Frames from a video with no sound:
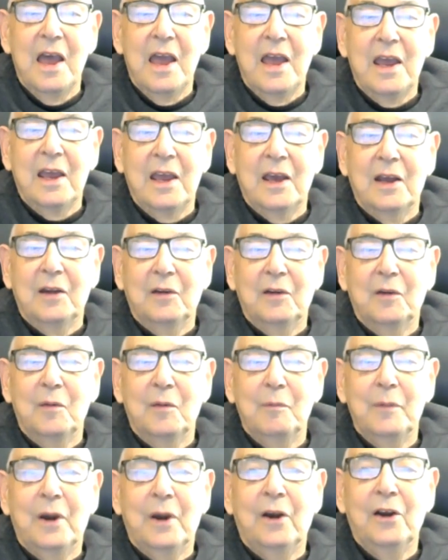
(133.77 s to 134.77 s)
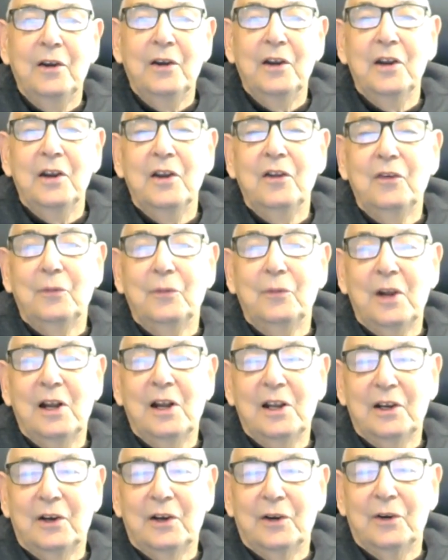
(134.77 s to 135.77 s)
and married an
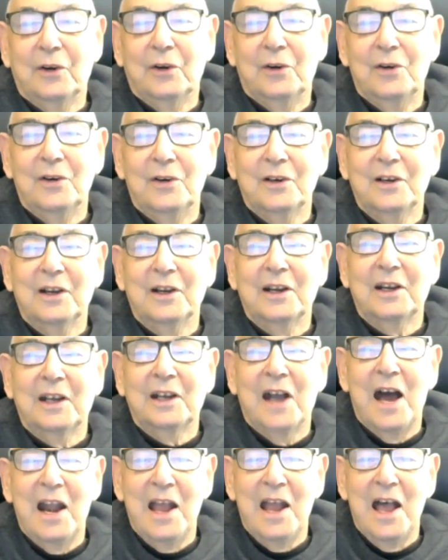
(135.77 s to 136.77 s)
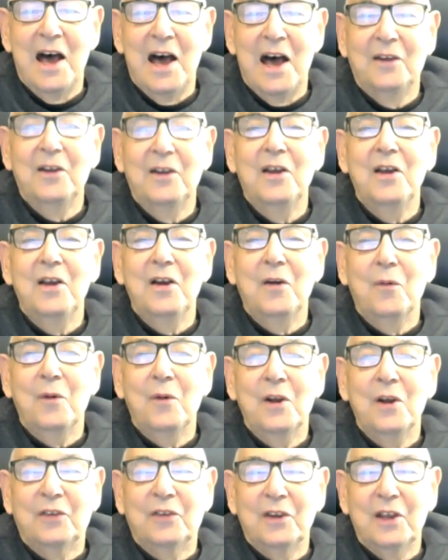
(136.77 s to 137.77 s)
Israeli girl, got out,
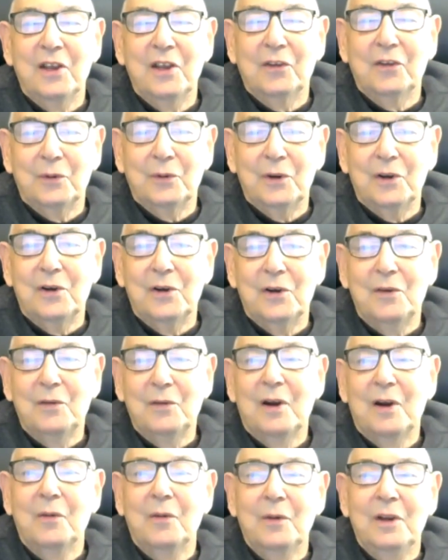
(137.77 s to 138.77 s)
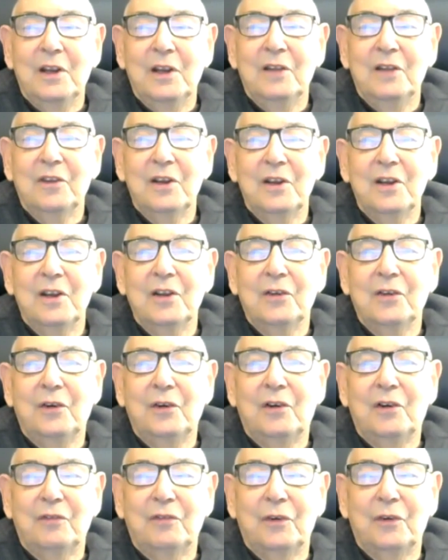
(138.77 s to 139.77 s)
went to Israel. We lived in
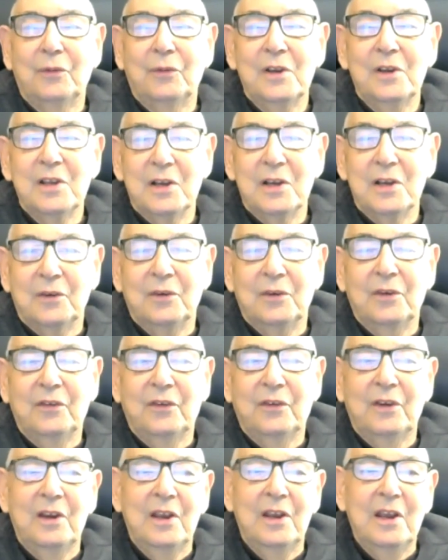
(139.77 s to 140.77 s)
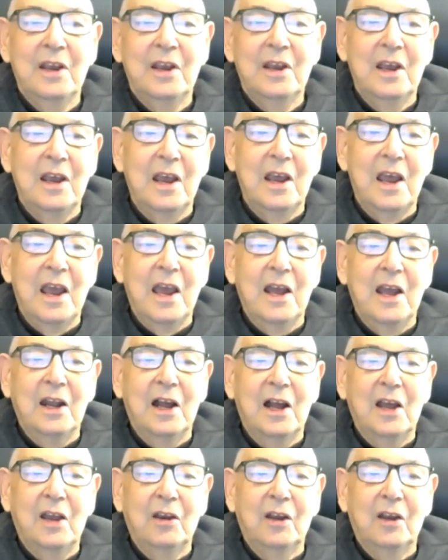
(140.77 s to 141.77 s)
Israel for 3 years, and
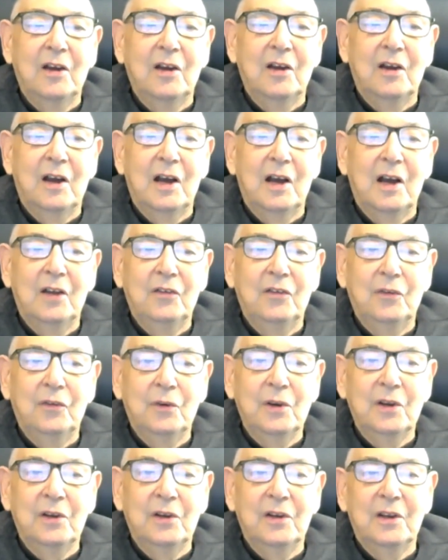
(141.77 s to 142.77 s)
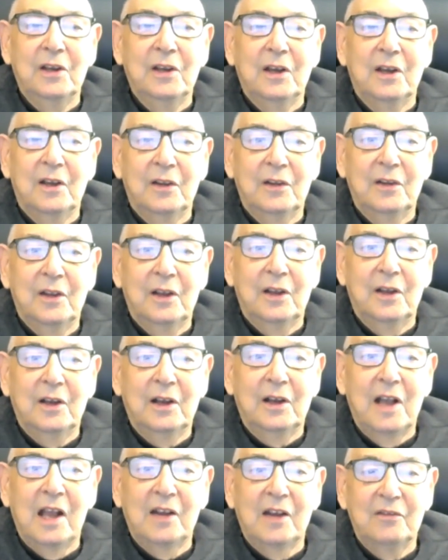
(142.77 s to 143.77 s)
I joined the
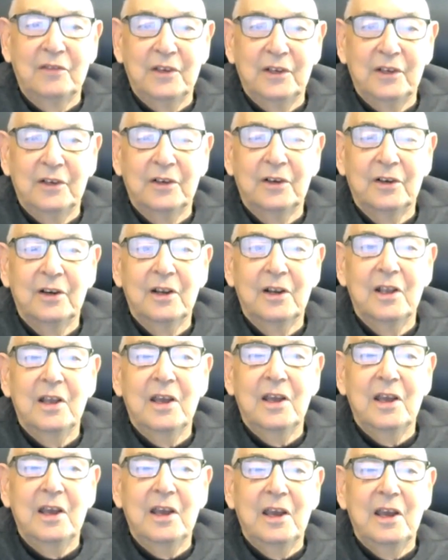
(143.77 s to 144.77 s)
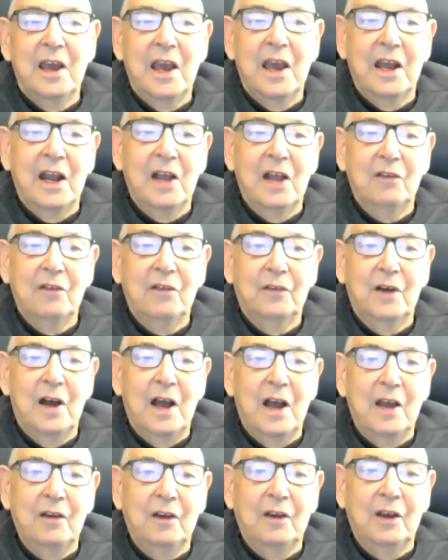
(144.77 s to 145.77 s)
Halavir, and I
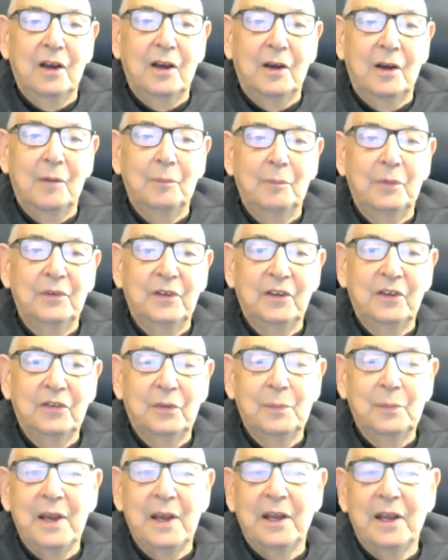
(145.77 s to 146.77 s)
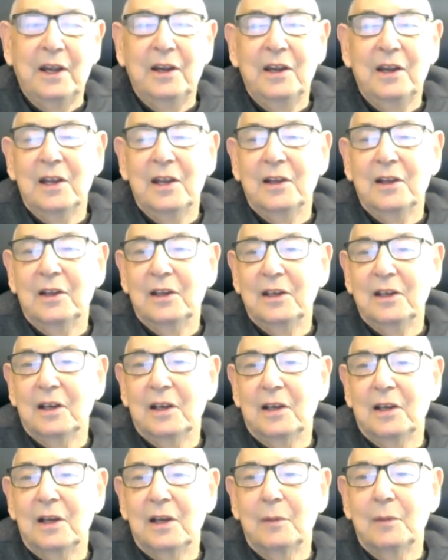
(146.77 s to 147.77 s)
participated in
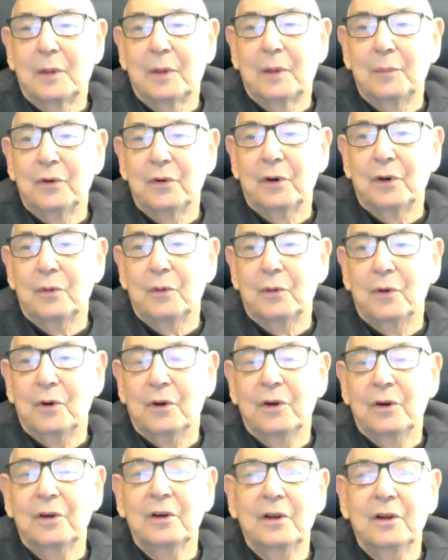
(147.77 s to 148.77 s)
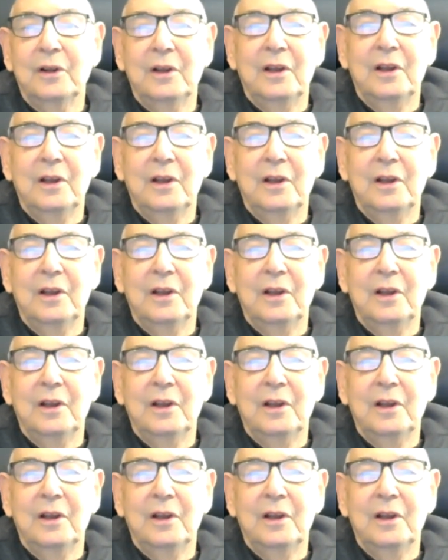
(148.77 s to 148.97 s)
the Yom Kippur War.